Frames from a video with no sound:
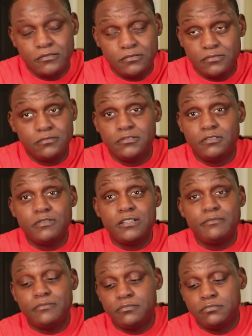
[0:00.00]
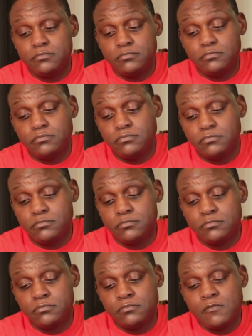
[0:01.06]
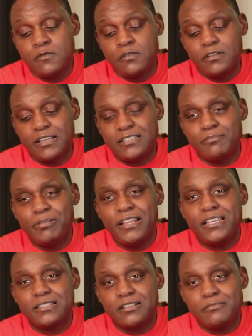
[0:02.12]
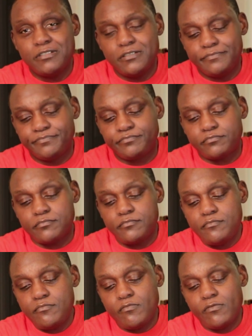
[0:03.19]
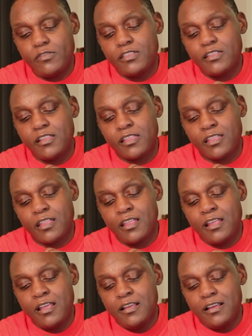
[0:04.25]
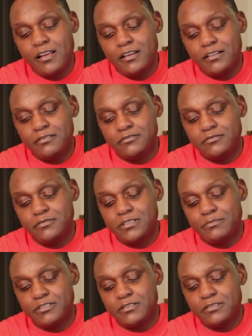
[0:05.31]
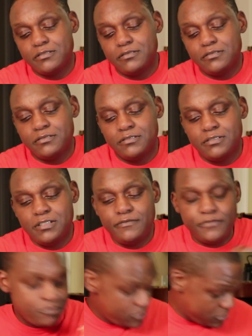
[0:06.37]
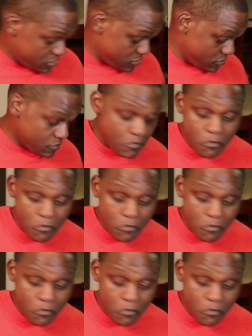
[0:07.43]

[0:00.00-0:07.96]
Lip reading: I don't know what I'm, Got some plans coming up. I don't know when I'm gonna cook seafood again.